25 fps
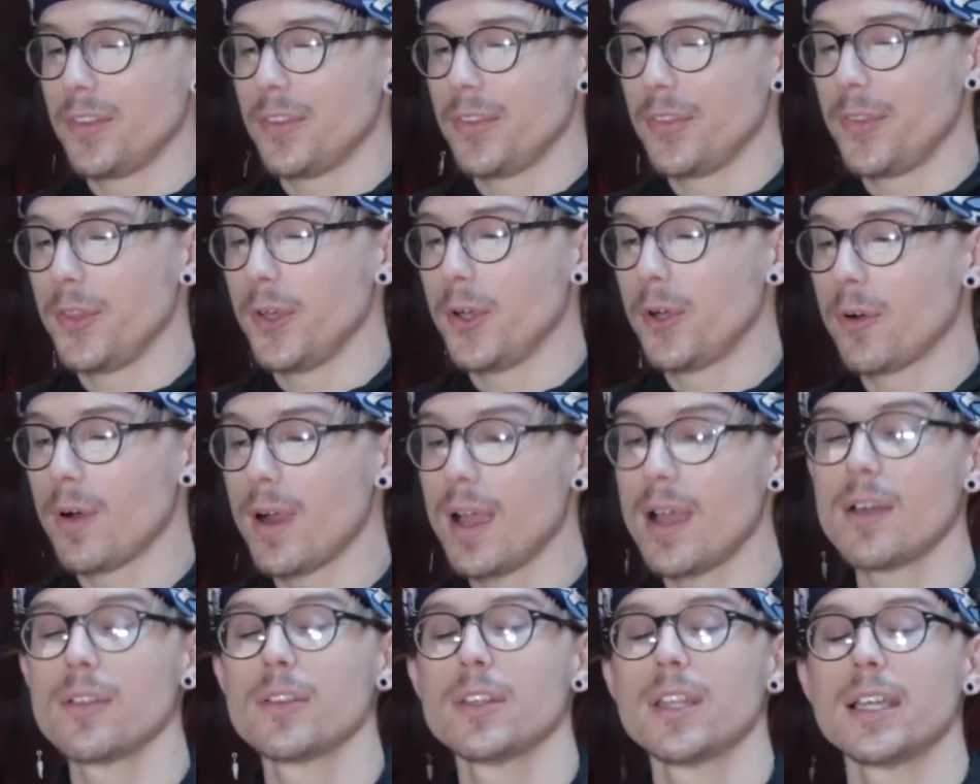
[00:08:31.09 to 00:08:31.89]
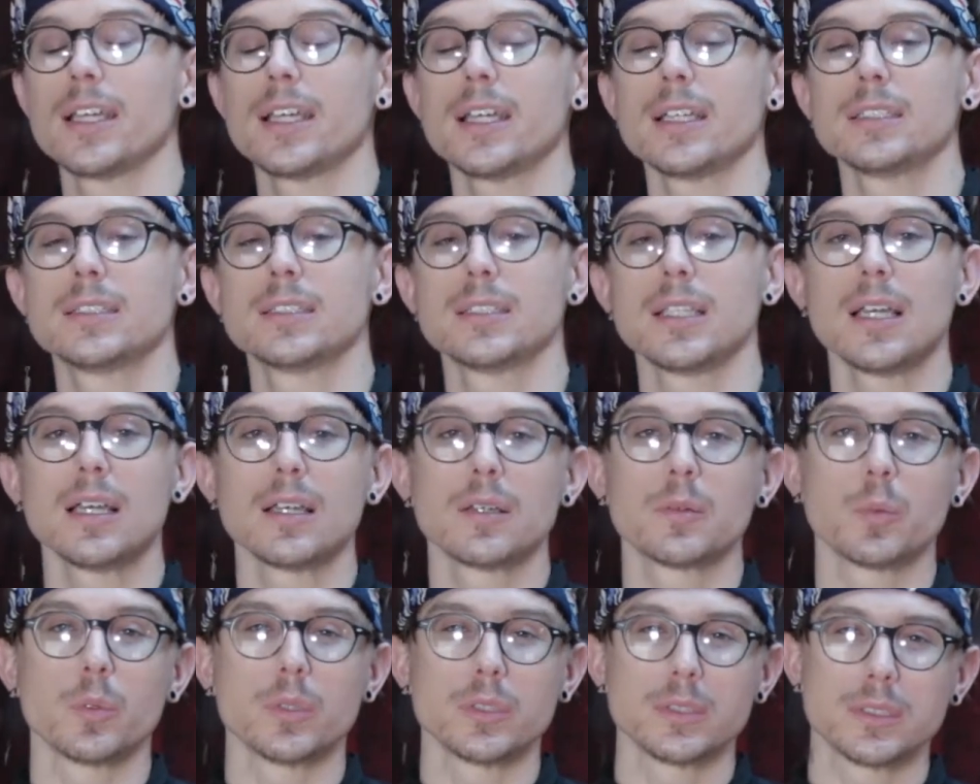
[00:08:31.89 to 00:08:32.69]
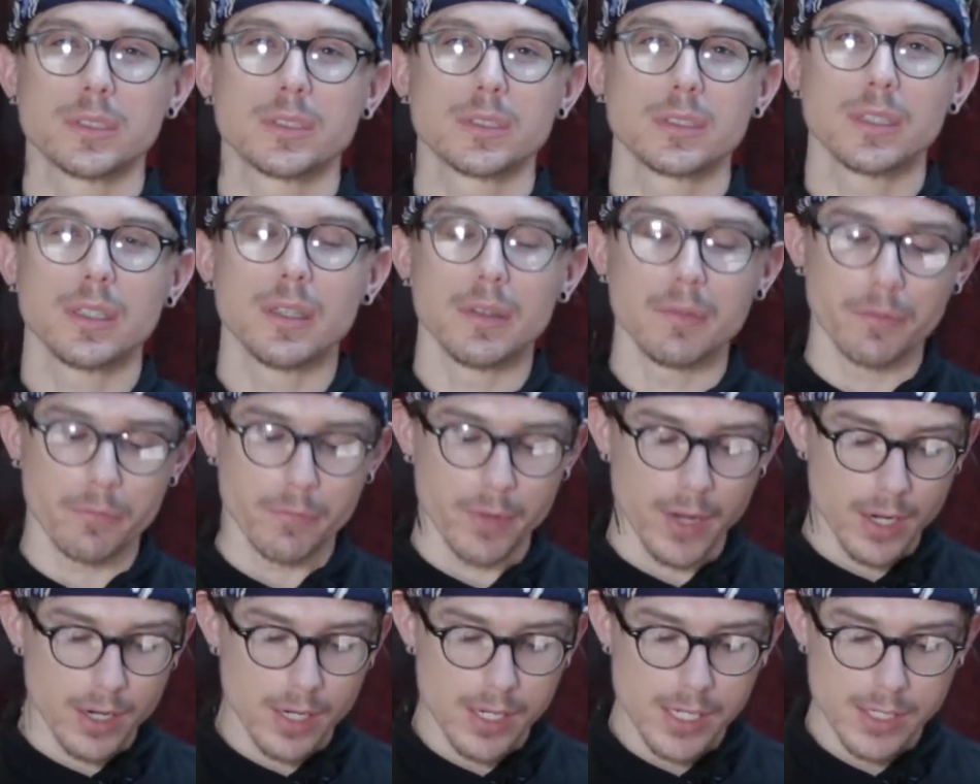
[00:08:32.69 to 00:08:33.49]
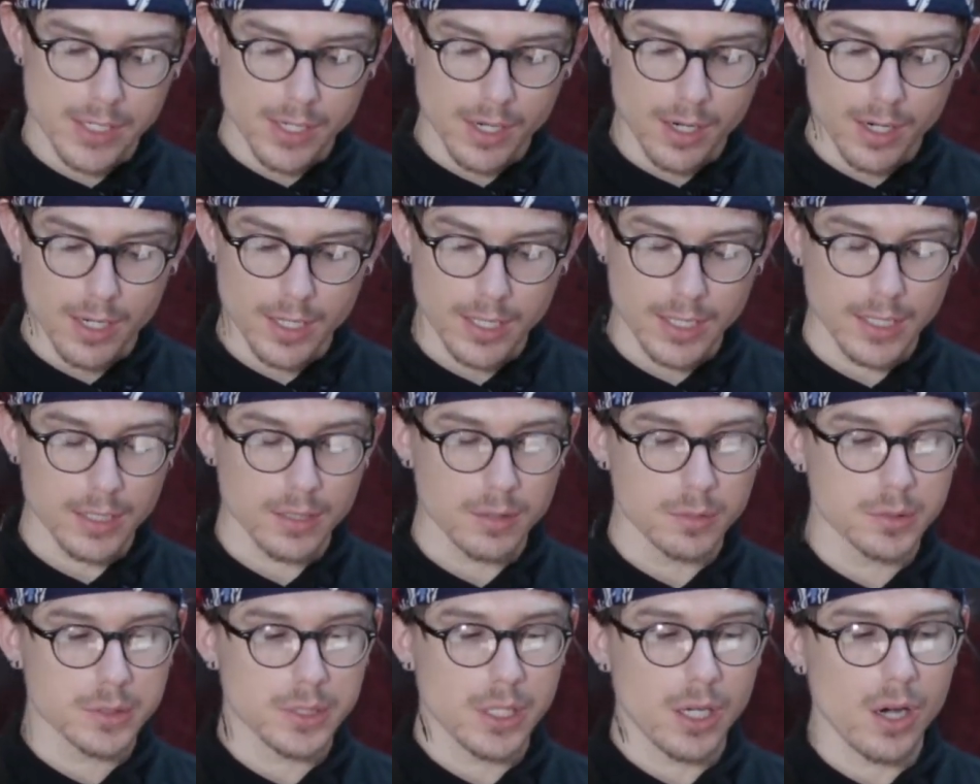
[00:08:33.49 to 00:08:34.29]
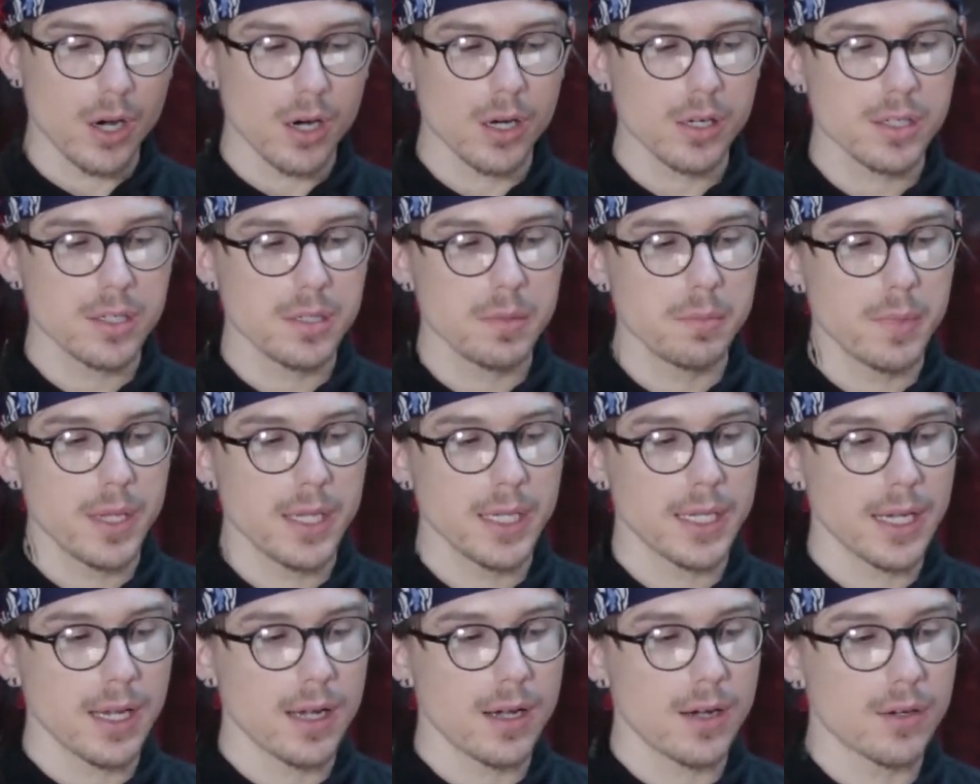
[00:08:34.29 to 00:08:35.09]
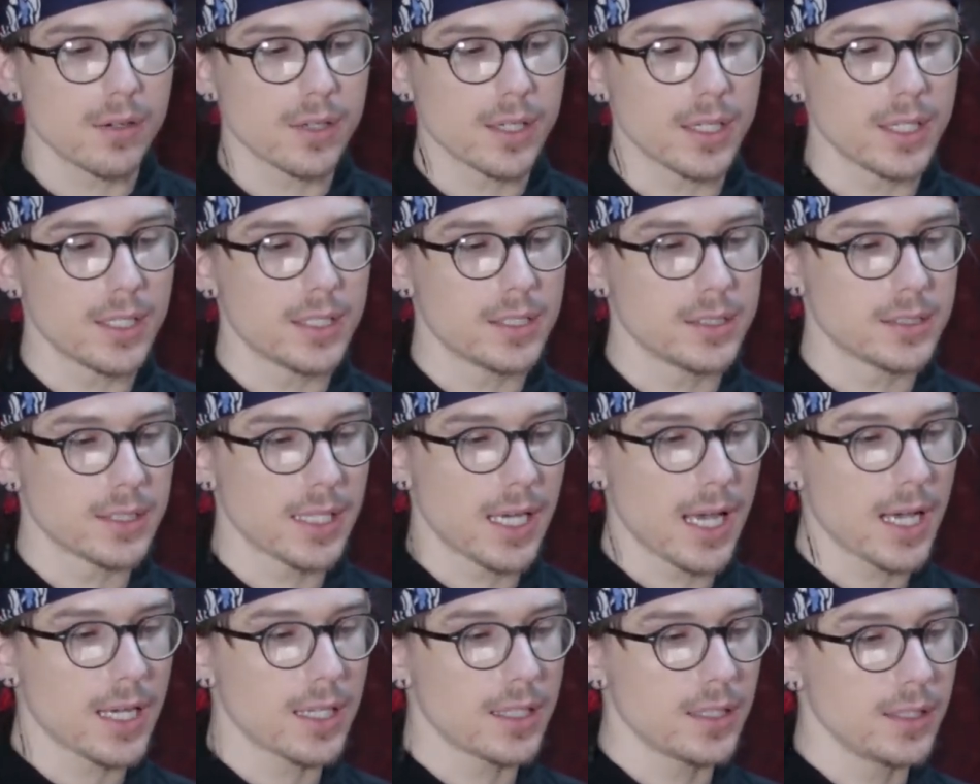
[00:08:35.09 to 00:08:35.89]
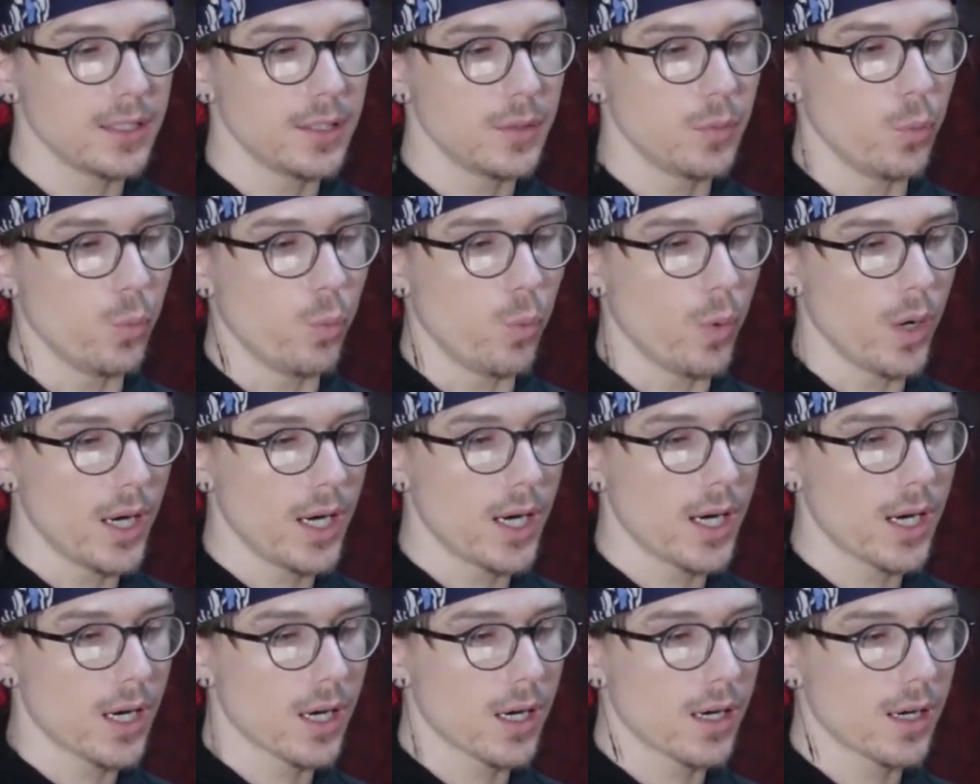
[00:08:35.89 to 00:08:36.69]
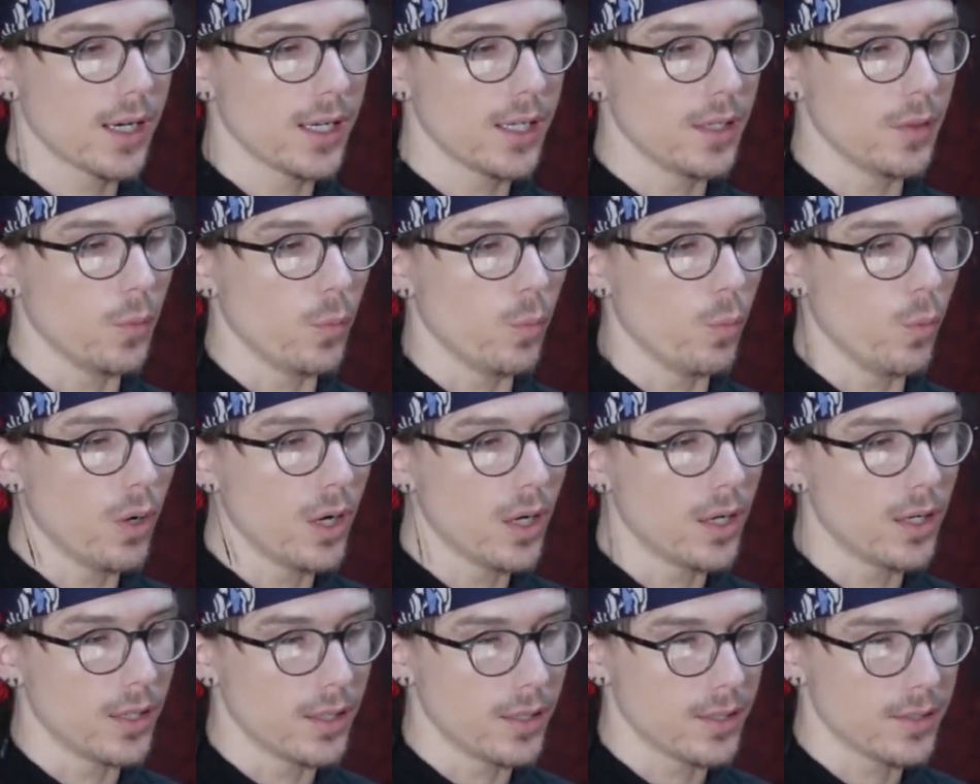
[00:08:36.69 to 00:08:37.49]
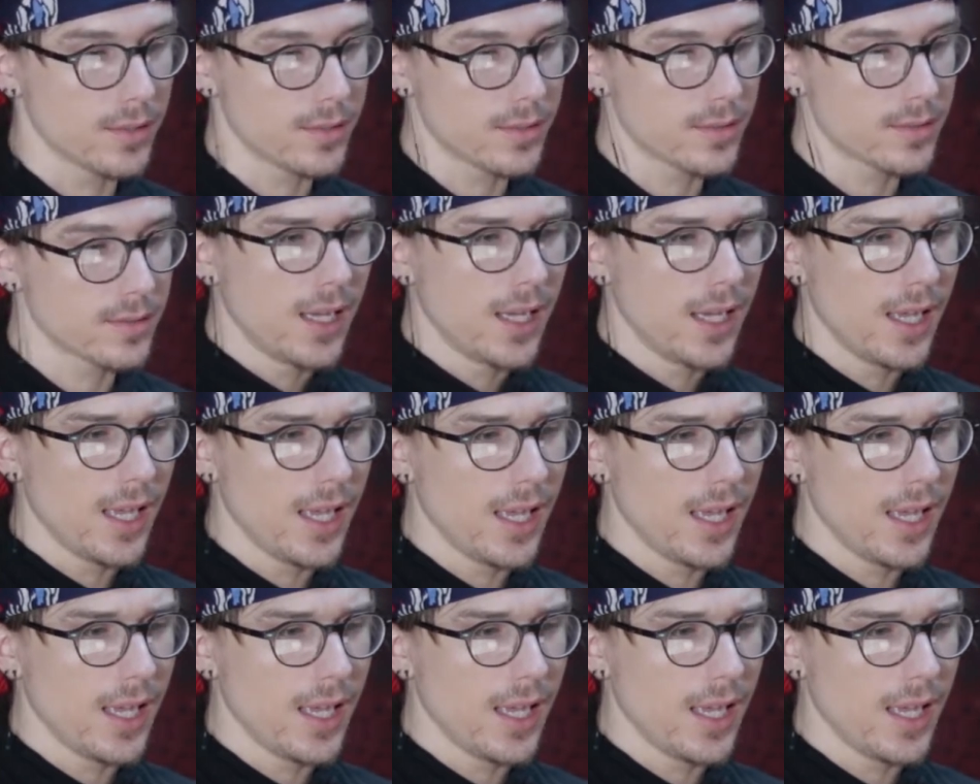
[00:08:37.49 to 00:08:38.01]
The ground, like I said, was very dark, and it was hard to make out exactly where it was.